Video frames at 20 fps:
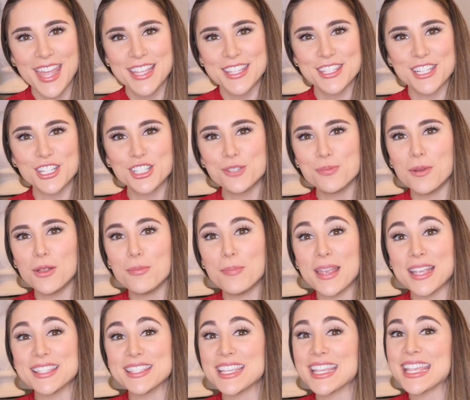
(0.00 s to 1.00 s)
Surge Bulb
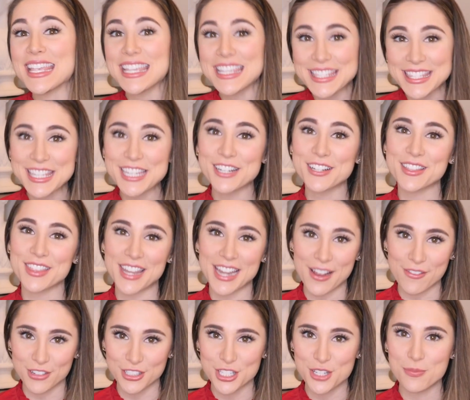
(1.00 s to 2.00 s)
makes it easier than
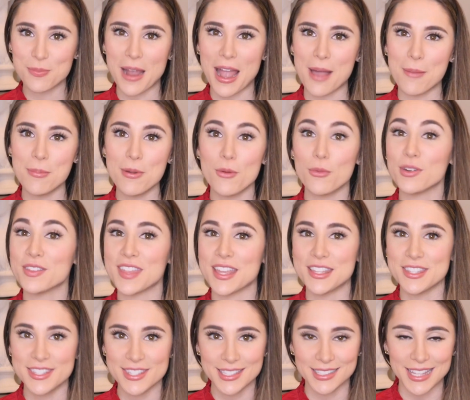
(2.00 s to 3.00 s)
ever to prep, with
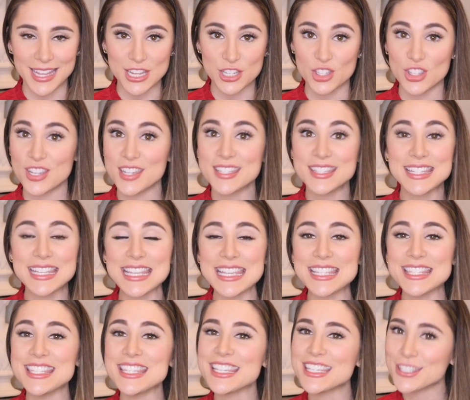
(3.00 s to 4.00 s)
installation as
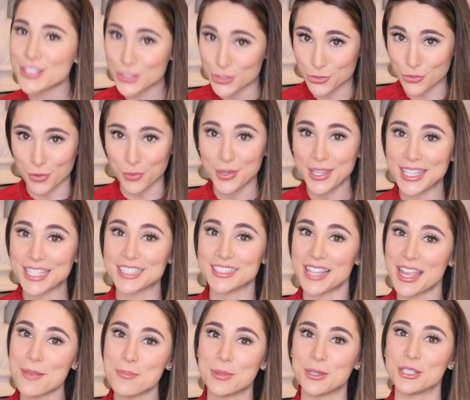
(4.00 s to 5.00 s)
easy as screwing in a
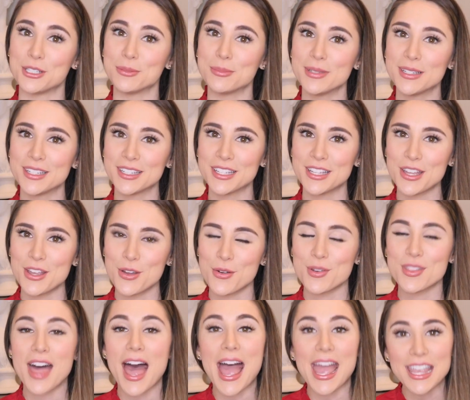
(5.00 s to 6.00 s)
light bulb.
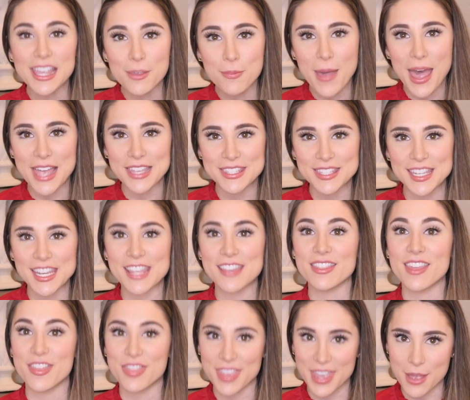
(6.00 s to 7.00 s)
With high-capacity
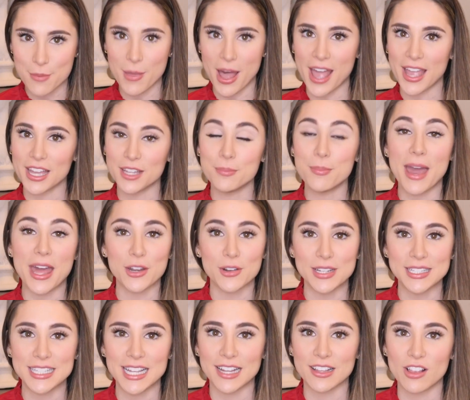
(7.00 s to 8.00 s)
lithium-ion
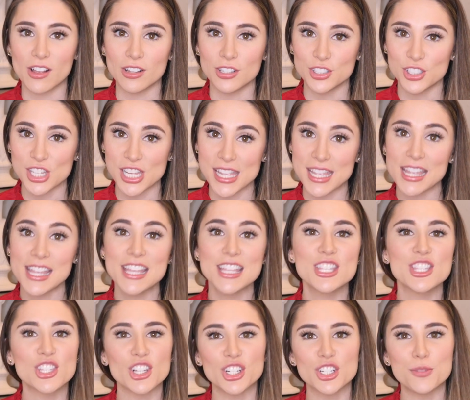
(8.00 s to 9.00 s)
battery technology,
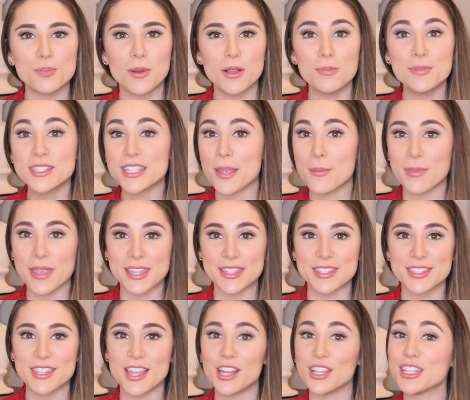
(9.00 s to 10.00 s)
surge bulbs can be
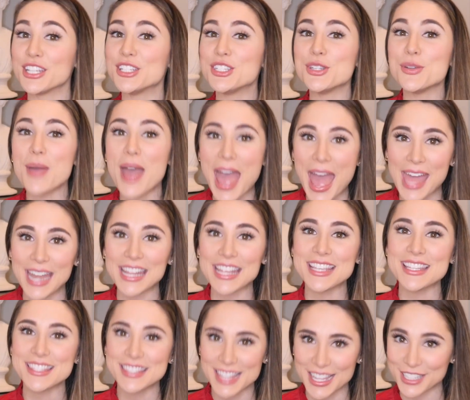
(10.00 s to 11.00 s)
installed into any
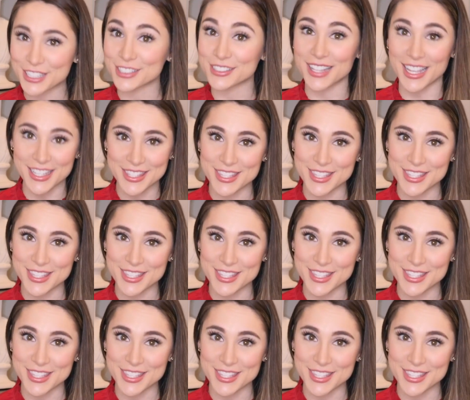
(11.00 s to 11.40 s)
standard light